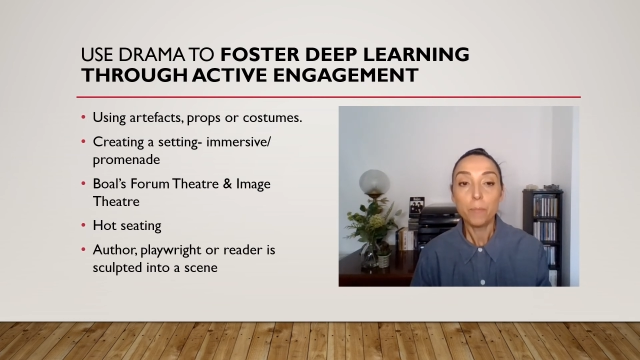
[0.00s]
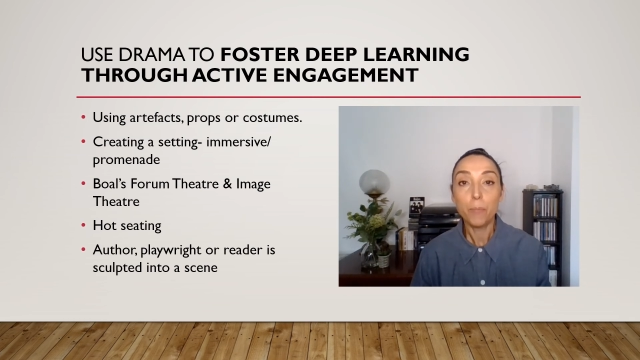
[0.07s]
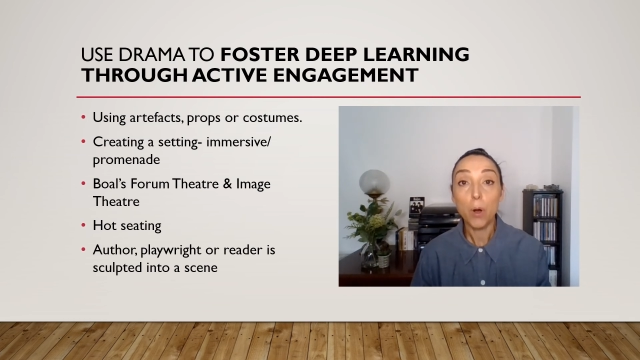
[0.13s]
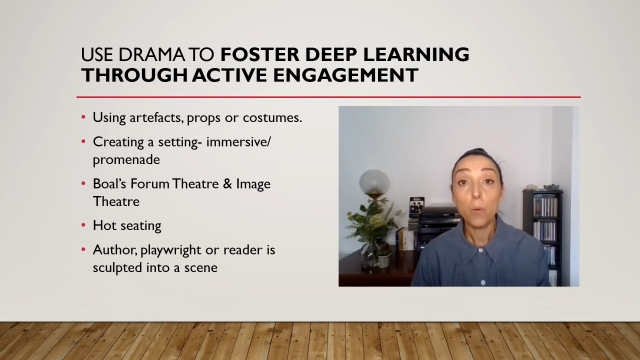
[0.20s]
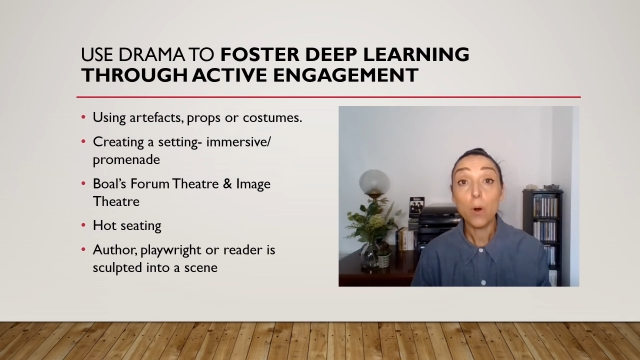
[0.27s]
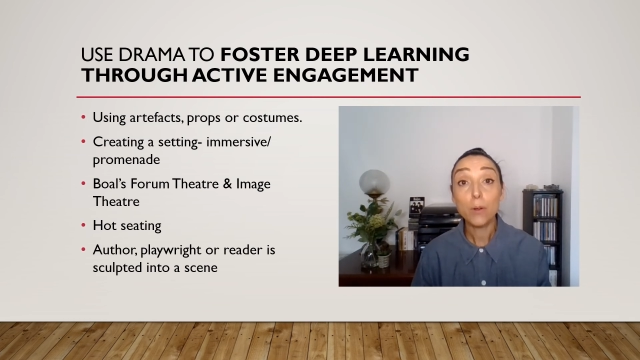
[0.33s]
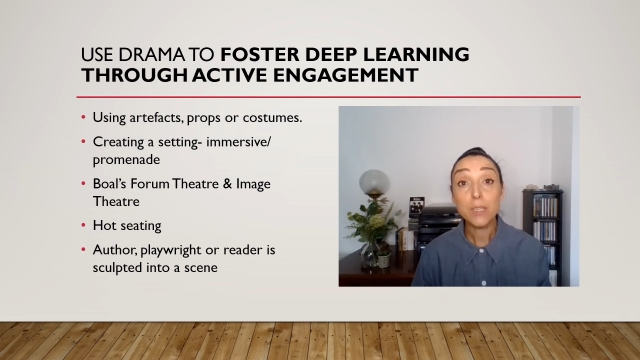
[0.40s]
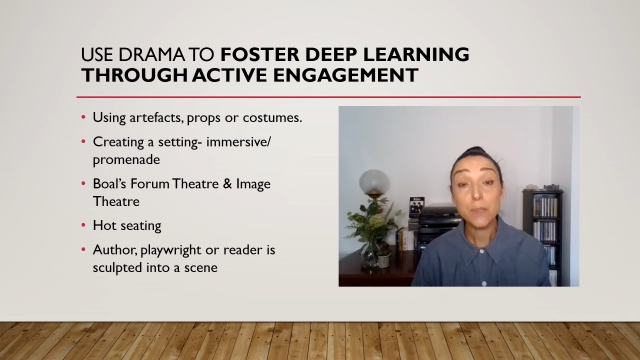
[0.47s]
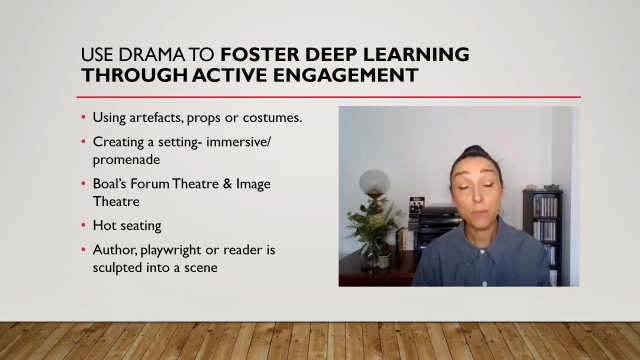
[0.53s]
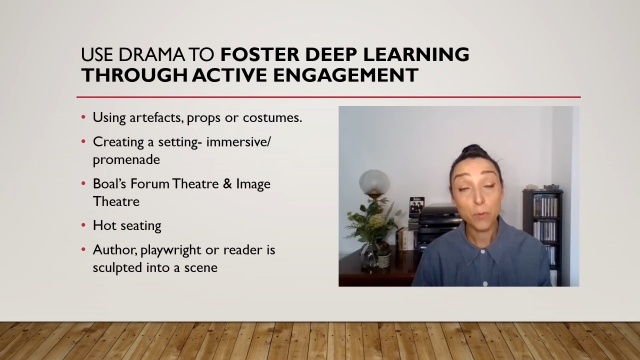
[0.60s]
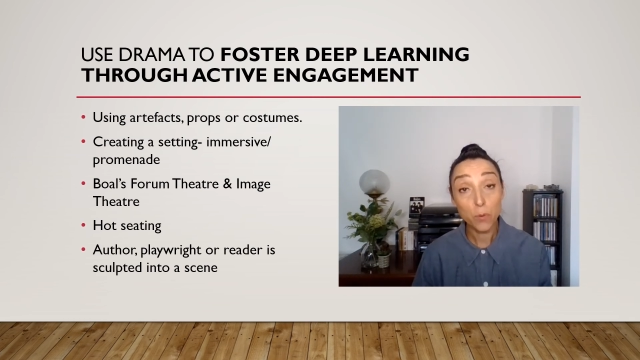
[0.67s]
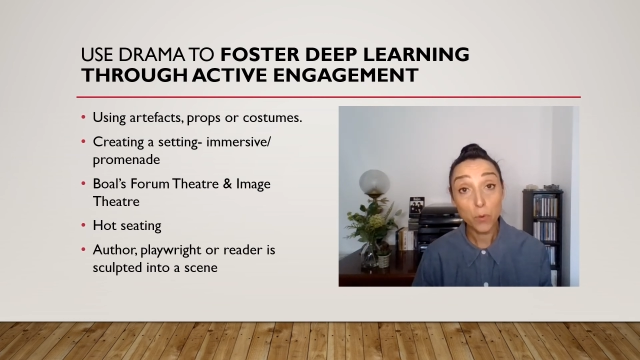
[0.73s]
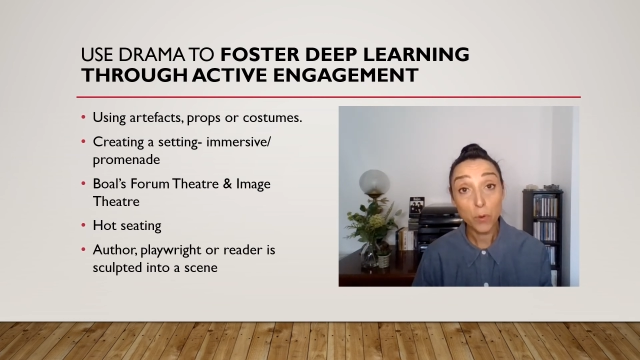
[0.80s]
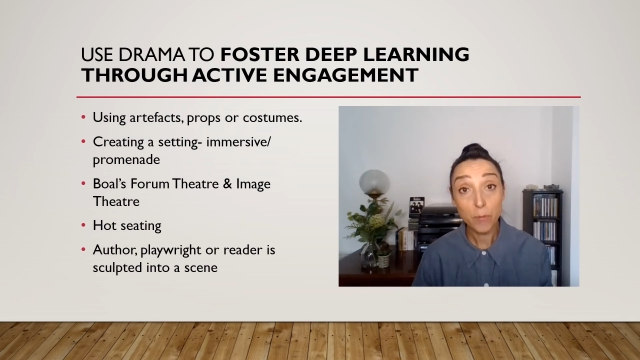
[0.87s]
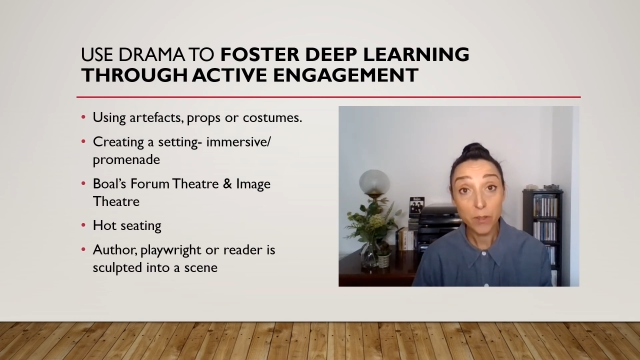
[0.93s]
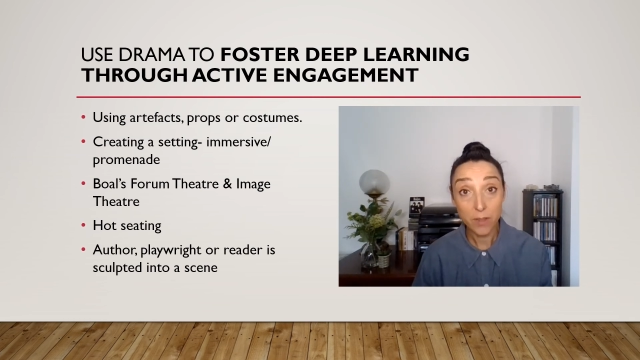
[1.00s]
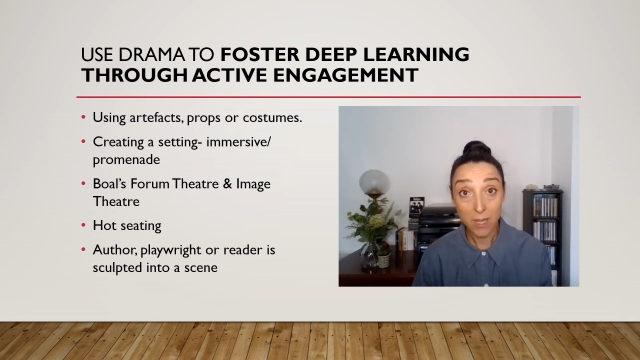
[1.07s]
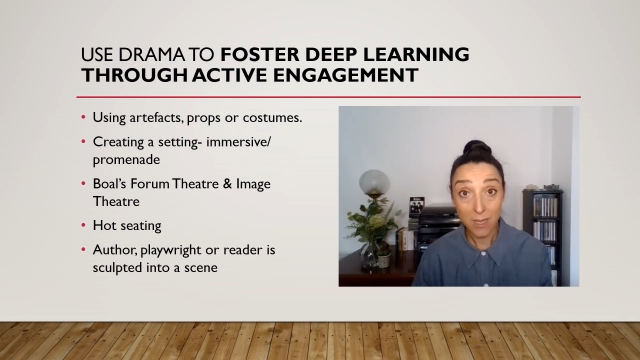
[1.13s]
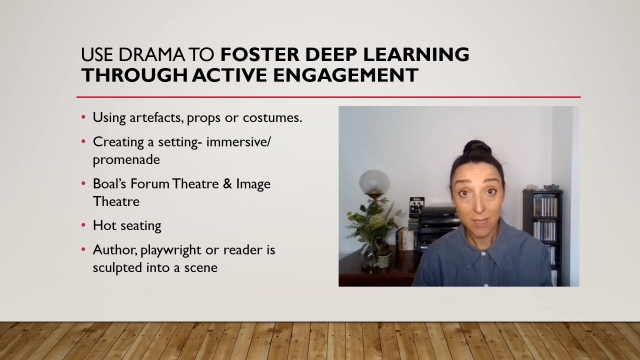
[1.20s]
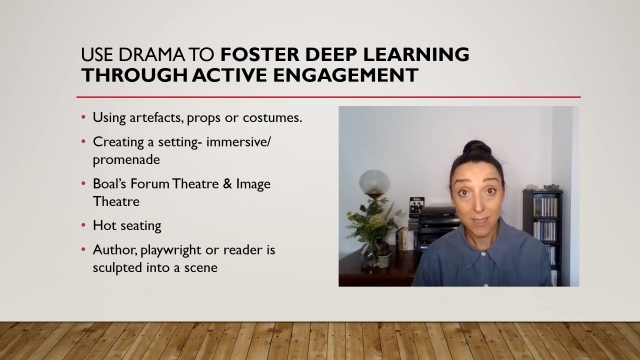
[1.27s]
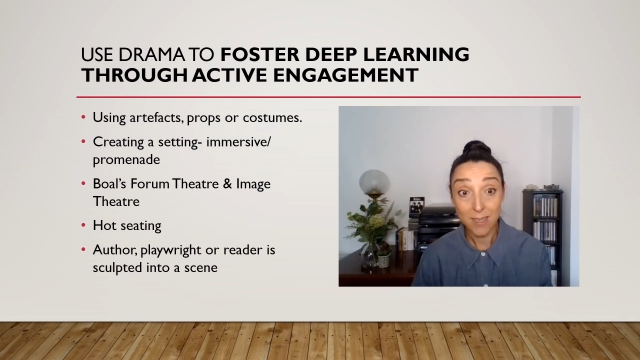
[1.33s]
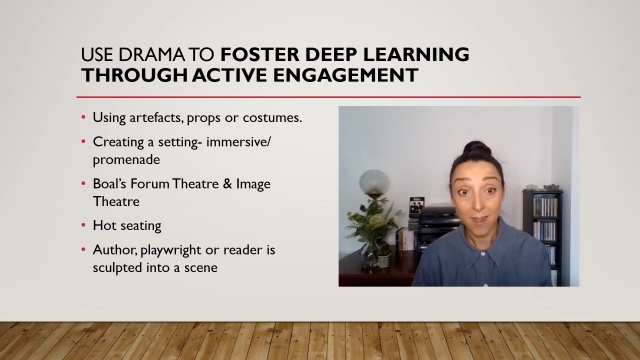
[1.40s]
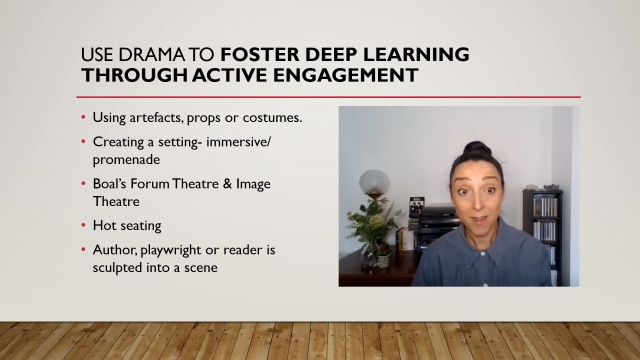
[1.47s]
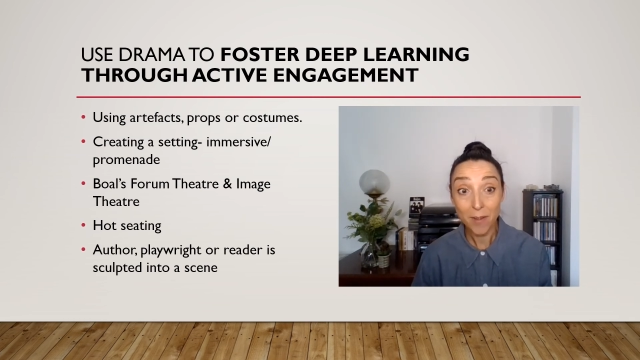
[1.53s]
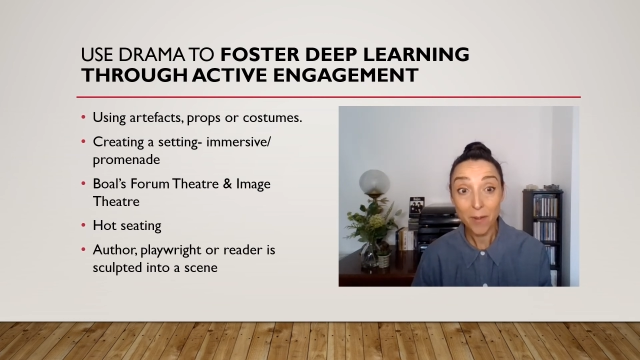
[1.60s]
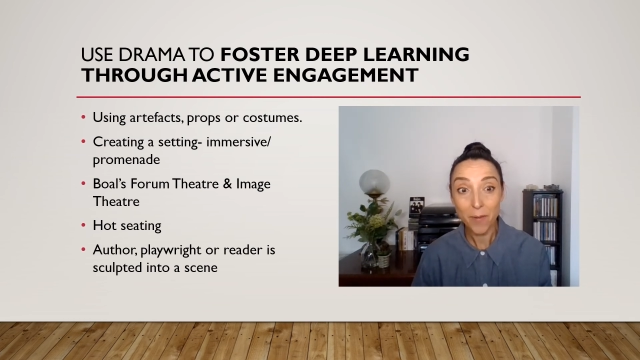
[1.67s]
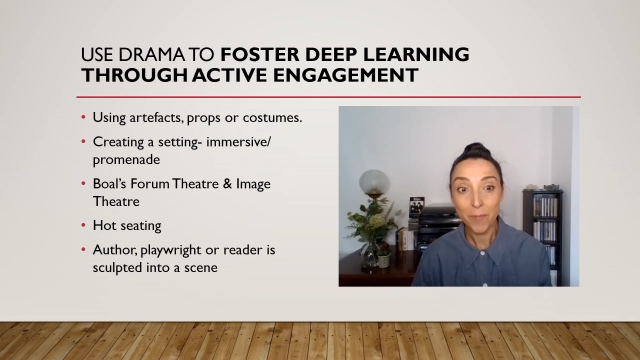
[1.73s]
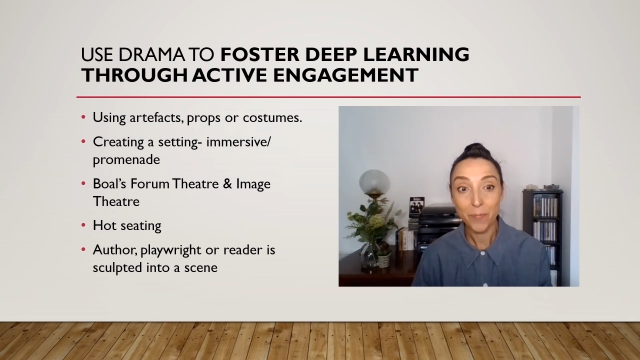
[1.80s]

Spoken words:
Bowell's Forum Theatre,